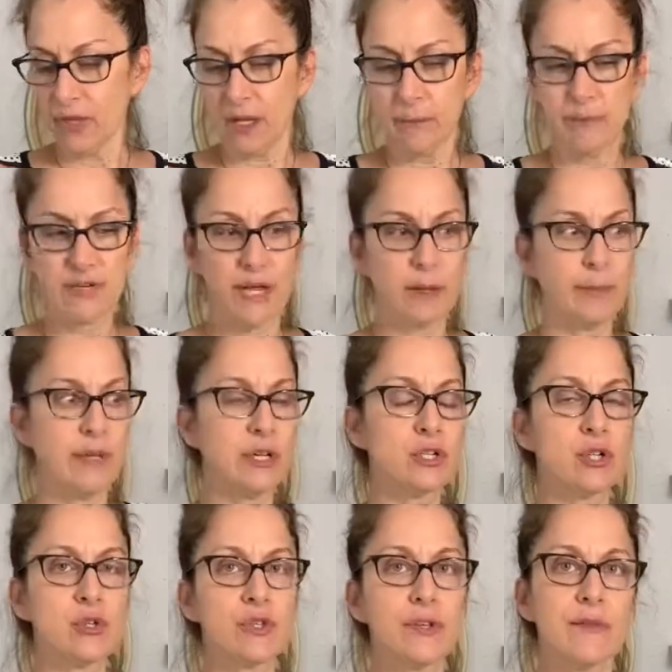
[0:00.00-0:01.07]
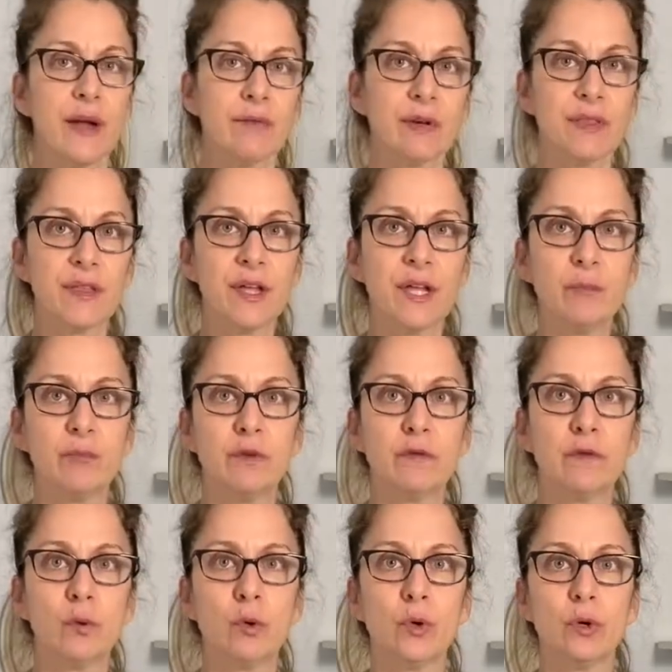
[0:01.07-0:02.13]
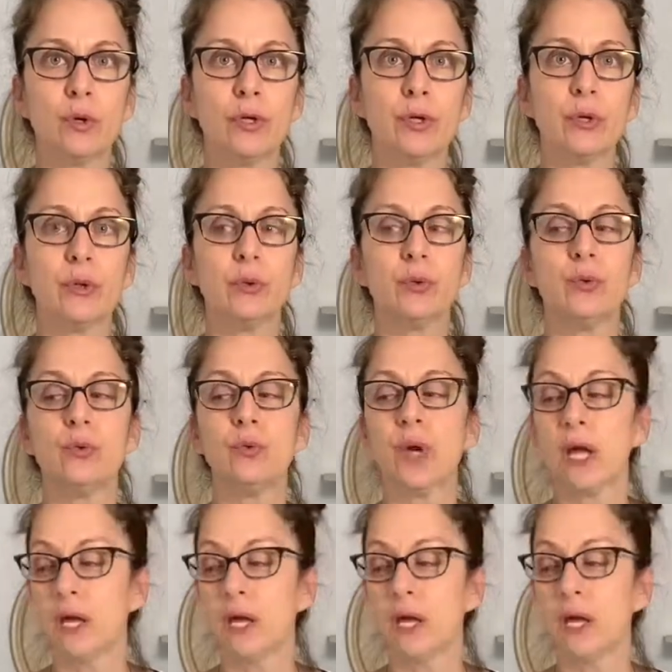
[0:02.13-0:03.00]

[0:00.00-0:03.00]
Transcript: Take pictures of everything before you